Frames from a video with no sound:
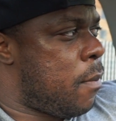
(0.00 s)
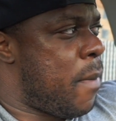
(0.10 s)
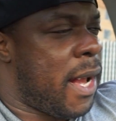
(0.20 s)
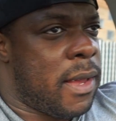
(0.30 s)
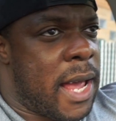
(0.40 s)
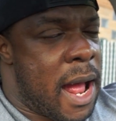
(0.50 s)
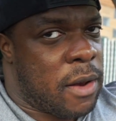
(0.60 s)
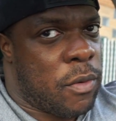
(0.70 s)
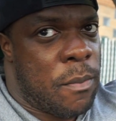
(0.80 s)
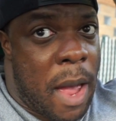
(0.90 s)
Mainly I had
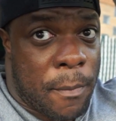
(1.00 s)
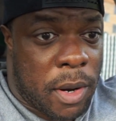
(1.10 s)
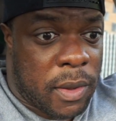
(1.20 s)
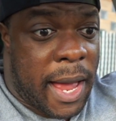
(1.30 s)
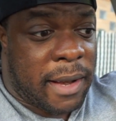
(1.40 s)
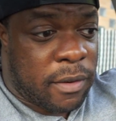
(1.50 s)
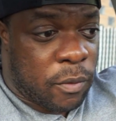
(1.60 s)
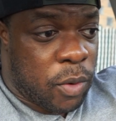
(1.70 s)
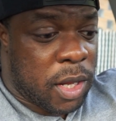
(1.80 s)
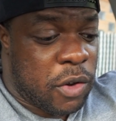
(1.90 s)
to remember like to
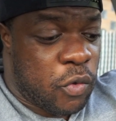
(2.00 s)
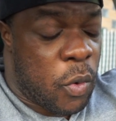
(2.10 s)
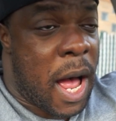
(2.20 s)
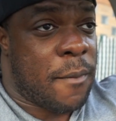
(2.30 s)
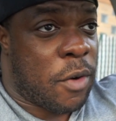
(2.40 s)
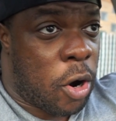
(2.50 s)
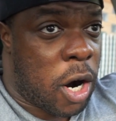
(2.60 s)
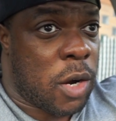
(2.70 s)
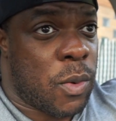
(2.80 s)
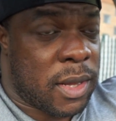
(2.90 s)
really drive
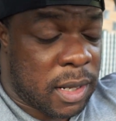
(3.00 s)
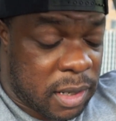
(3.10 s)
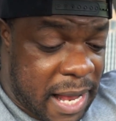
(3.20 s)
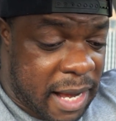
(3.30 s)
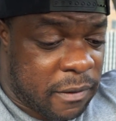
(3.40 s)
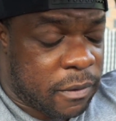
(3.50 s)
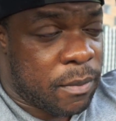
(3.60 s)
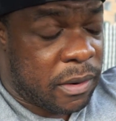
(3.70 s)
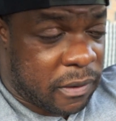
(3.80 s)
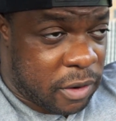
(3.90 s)
hard with the legs from
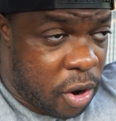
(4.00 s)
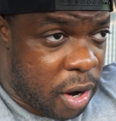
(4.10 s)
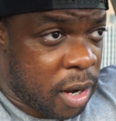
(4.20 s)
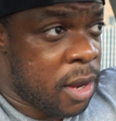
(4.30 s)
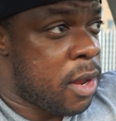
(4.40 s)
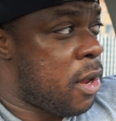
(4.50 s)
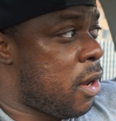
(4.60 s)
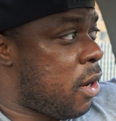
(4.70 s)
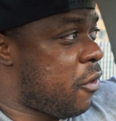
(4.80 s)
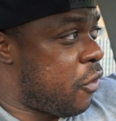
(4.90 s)
the start,
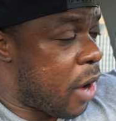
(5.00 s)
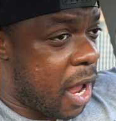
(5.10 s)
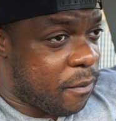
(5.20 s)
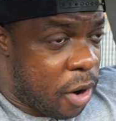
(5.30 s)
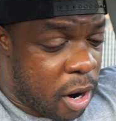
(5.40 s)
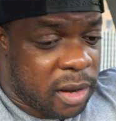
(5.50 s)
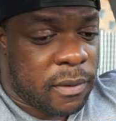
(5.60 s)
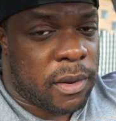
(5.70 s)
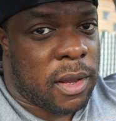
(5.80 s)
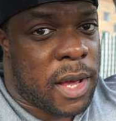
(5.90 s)
and drive hard
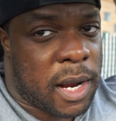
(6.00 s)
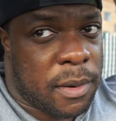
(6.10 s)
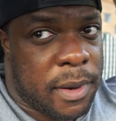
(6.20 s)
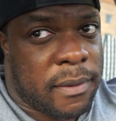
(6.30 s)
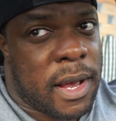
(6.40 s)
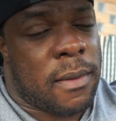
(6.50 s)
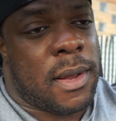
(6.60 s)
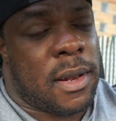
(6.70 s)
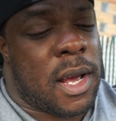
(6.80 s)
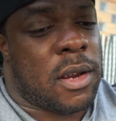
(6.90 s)
until you lock your knees out, and
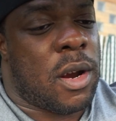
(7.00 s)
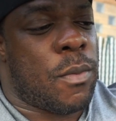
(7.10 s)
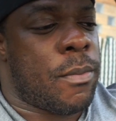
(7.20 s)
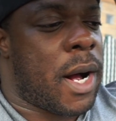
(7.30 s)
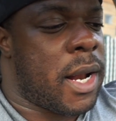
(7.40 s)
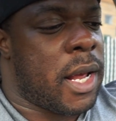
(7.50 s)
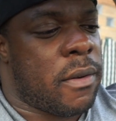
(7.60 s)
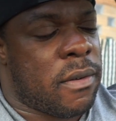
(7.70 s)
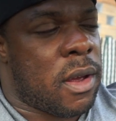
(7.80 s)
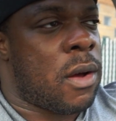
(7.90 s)
then lock your upper body
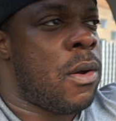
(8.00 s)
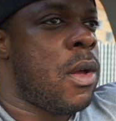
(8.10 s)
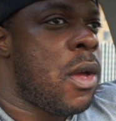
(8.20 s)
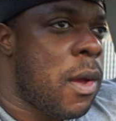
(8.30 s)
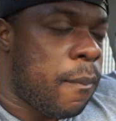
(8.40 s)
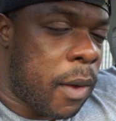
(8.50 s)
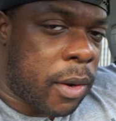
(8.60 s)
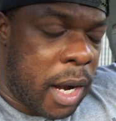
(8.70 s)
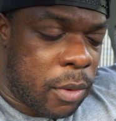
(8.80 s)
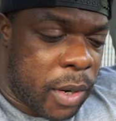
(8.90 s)
out. So it
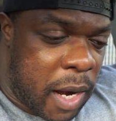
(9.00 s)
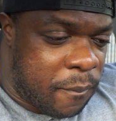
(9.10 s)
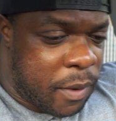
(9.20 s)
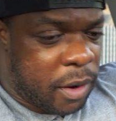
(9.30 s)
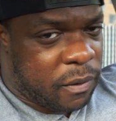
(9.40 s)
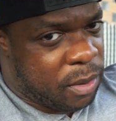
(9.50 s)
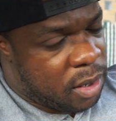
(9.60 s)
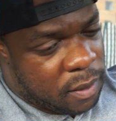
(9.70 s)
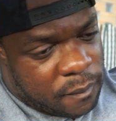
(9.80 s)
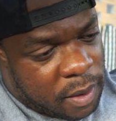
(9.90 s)
felt kind of weird at first, but
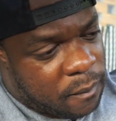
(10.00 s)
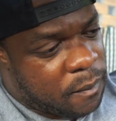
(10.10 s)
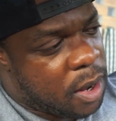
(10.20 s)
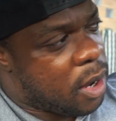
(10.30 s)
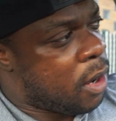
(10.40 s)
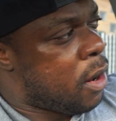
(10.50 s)
then it felt fine.